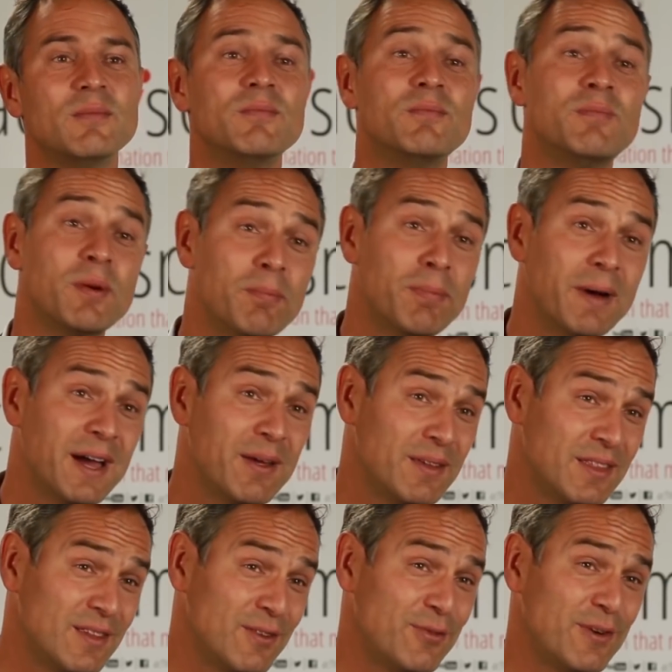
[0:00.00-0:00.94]
but by
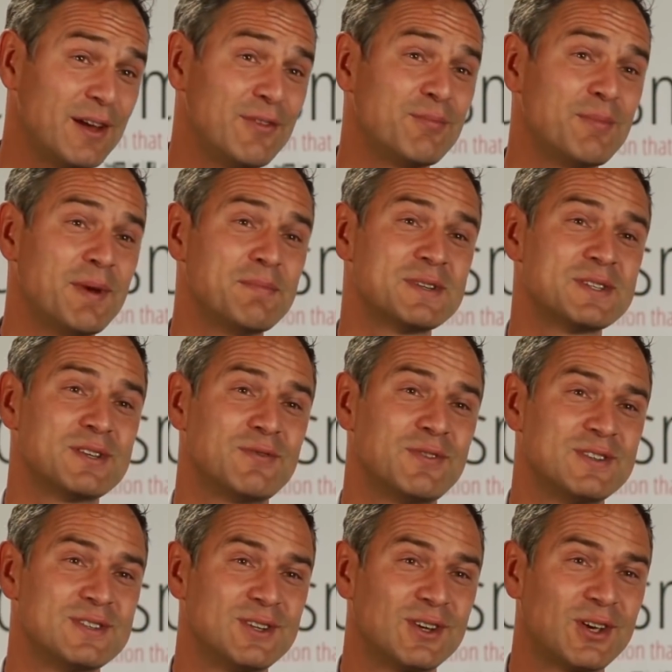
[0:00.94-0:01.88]
the 5 members of
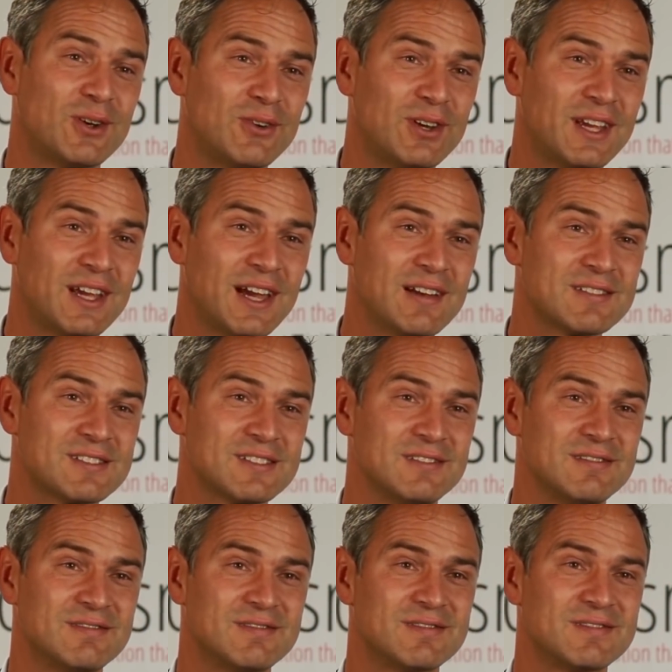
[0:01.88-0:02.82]
the Security
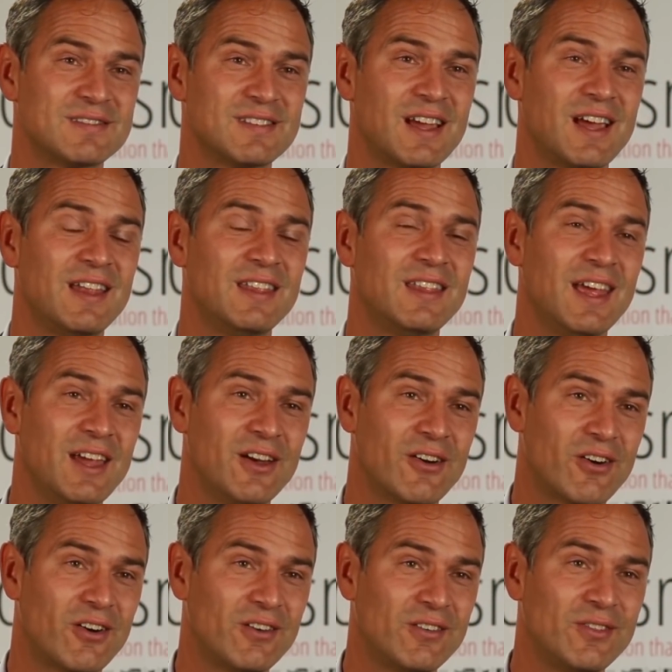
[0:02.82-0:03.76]
Council. And they
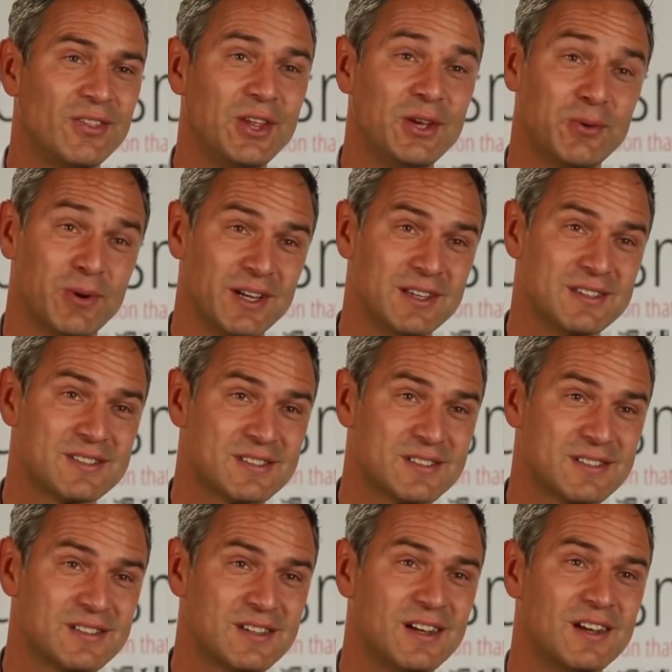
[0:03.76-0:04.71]
are the US,
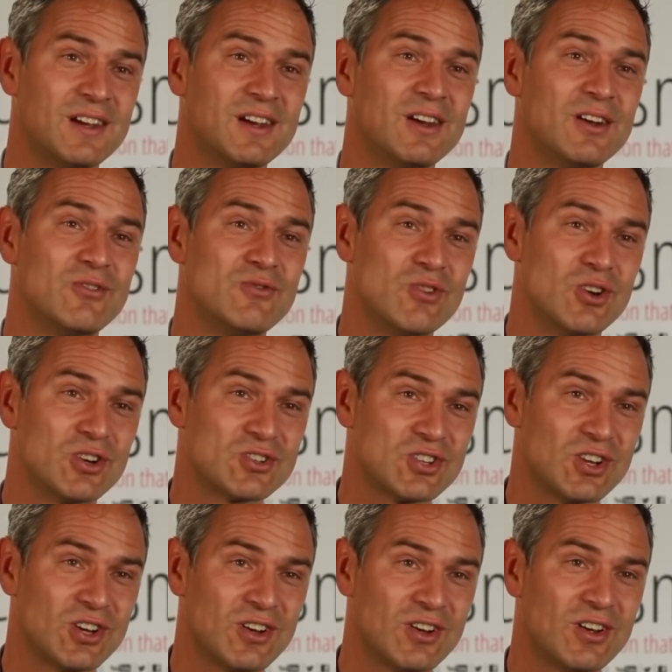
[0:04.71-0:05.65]

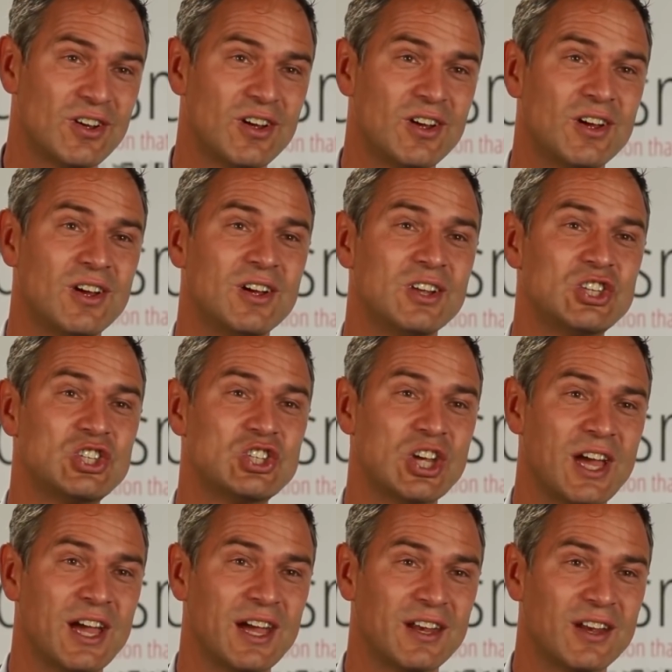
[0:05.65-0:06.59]
Russia,
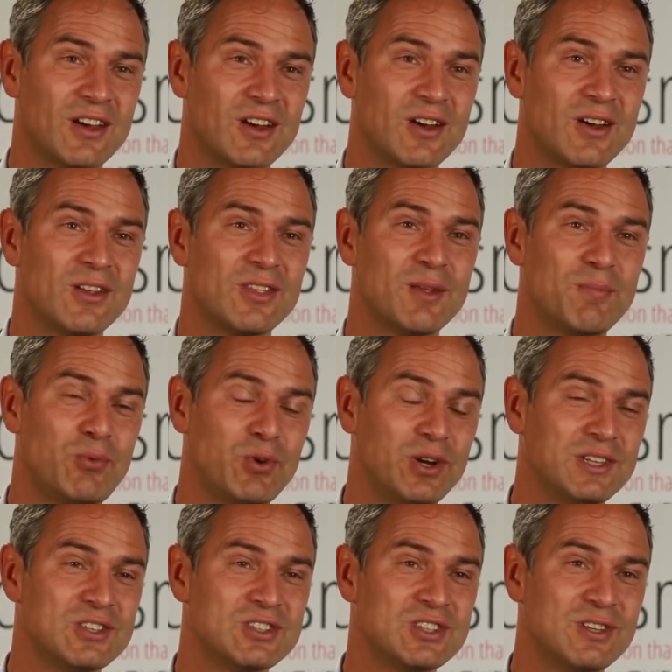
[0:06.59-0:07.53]
China, the
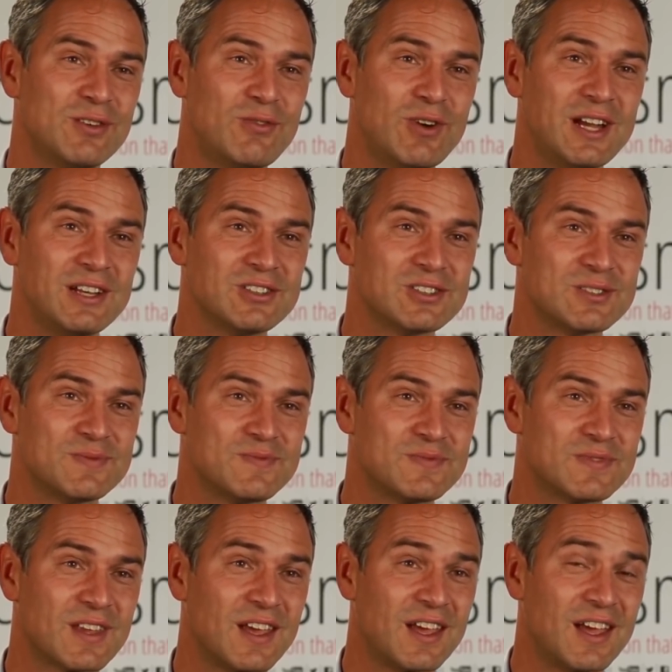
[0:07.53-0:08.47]
British, and the French.
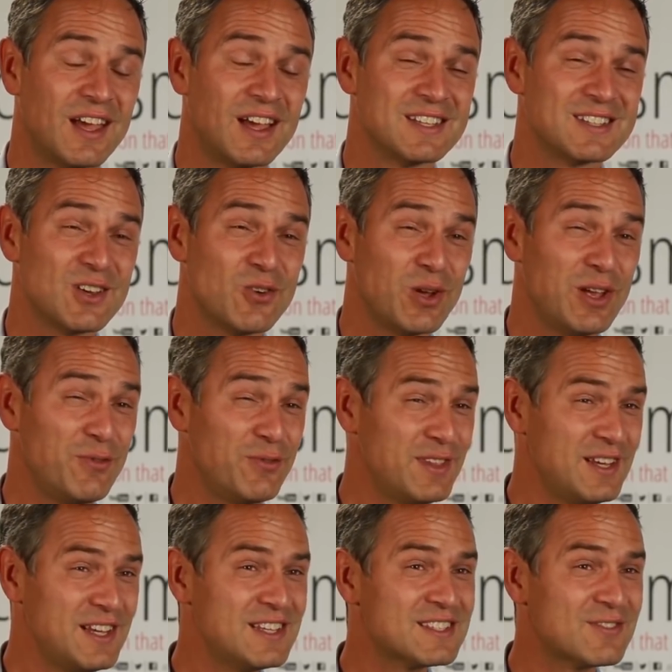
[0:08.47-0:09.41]
So if
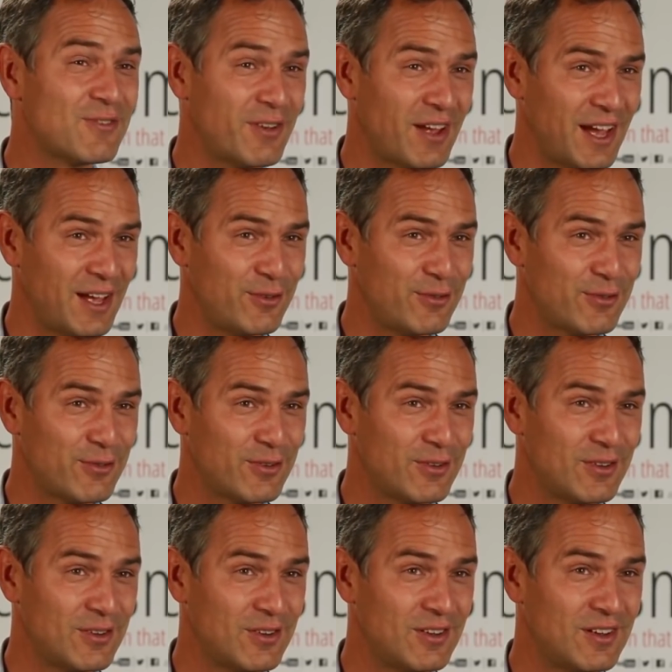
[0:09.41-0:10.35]
these 5
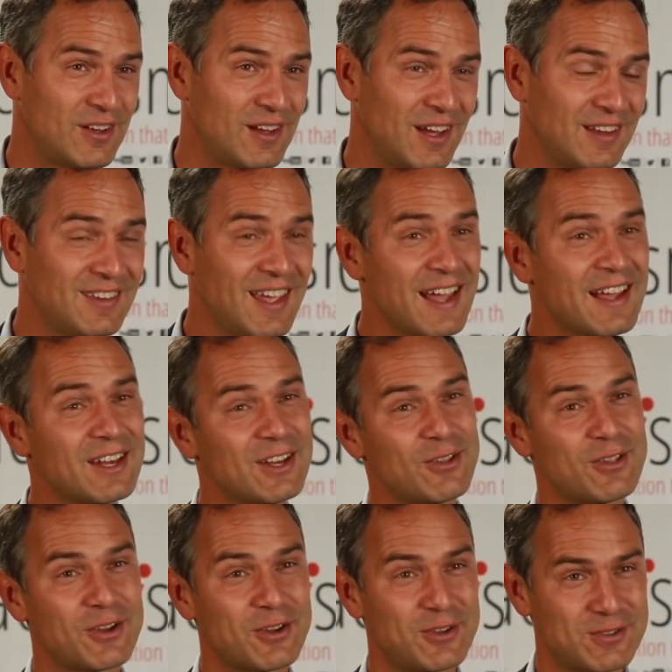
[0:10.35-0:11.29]
attack
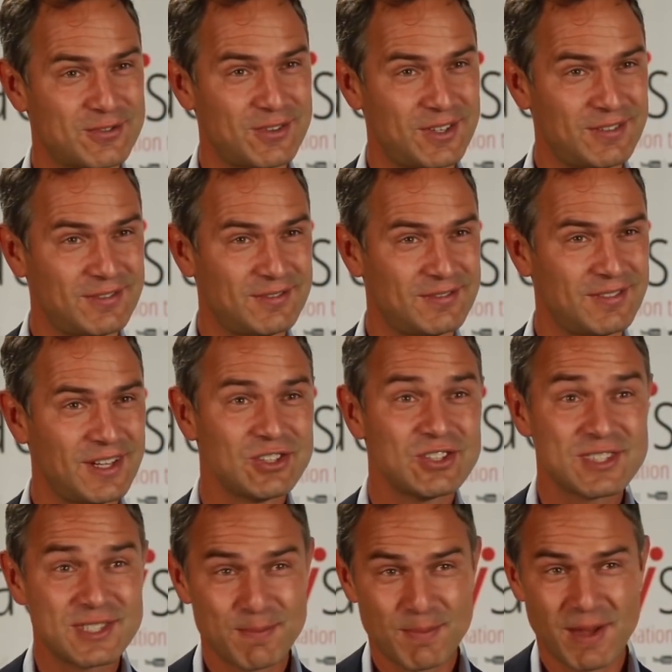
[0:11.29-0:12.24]
another country, and
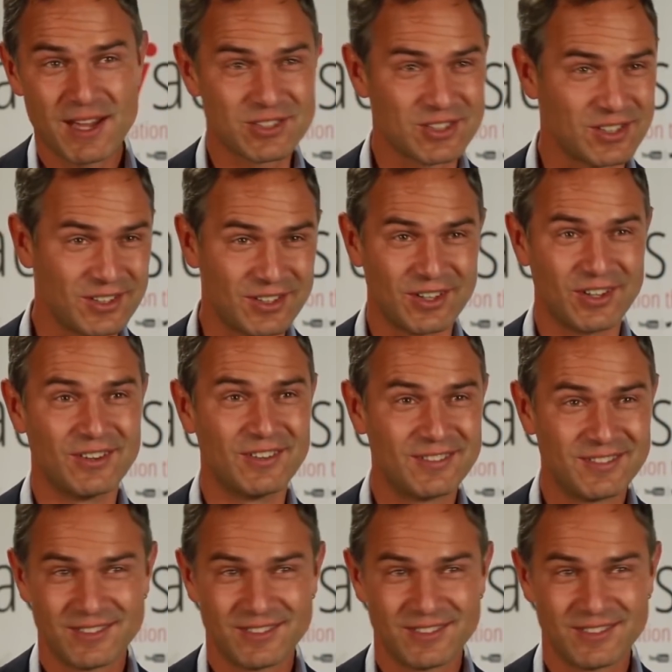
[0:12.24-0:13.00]
just imagine, you know,